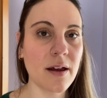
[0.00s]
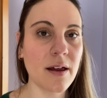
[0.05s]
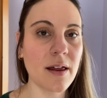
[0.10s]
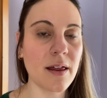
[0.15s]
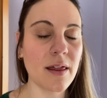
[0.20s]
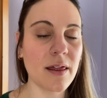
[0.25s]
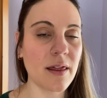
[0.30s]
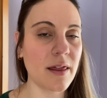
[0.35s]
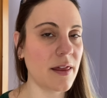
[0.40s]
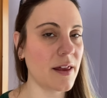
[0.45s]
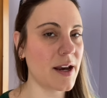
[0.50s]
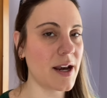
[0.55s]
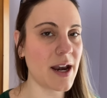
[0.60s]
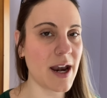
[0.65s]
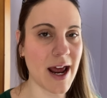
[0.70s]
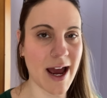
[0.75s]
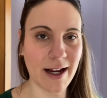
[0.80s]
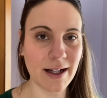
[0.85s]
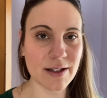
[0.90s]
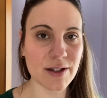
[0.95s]
The
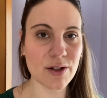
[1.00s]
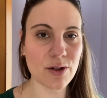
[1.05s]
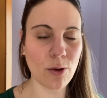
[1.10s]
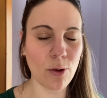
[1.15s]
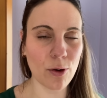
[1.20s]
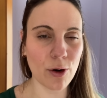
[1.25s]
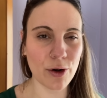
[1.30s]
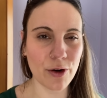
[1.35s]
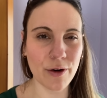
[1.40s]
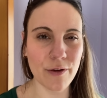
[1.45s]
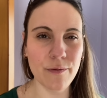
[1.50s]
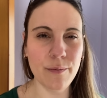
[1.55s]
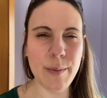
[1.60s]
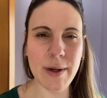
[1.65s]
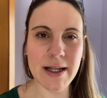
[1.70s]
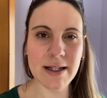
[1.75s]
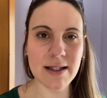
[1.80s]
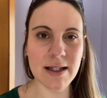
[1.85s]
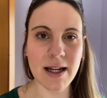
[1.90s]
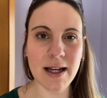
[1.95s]
next order of
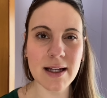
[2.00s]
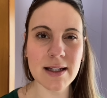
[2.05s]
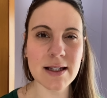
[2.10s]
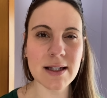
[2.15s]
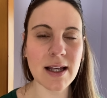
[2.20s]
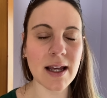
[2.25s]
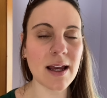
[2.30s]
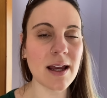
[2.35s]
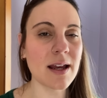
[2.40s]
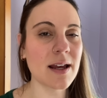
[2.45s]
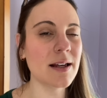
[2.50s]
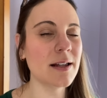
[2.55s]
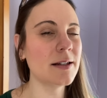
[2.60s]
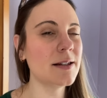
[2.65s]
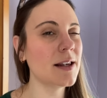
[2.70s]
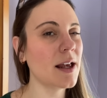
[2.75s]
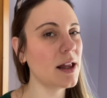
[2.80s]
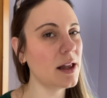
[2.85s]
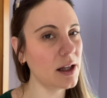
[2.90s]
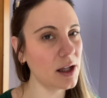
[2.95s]
business
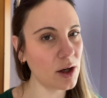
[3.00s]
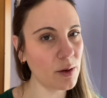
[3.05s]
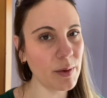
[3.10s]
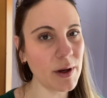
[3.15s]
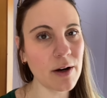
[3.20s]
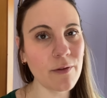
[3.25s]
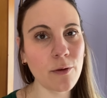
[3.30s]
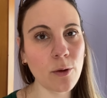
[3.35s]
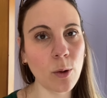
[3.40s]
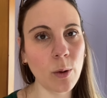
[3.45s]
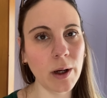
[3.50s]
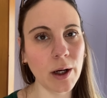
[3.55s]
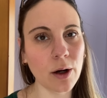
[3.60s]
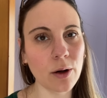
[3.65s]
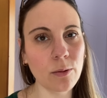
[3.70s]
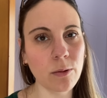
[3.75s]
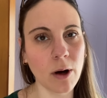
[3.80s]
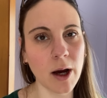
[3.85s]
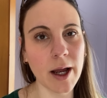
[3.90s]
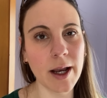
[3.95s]
is a little bit of a
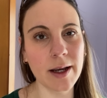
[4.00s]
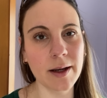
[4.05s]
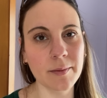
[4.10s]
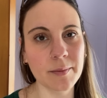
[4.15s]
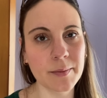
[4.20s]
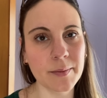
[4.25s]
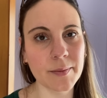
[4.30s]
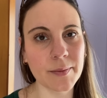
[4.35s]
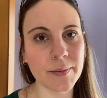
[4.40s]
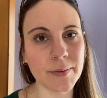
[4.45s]
weird one.